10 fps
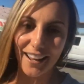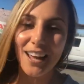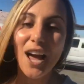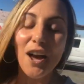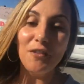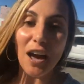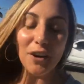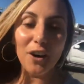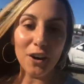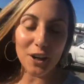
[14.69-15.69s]
If you haven't
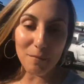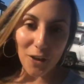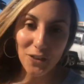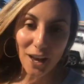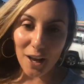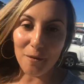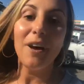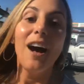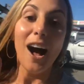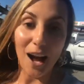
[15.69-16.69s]
heard about them,
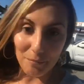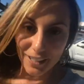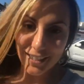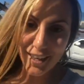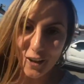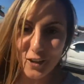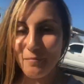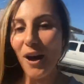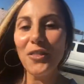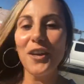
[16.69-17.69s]
I'm gonna tell you
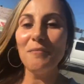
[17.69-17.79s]
about them.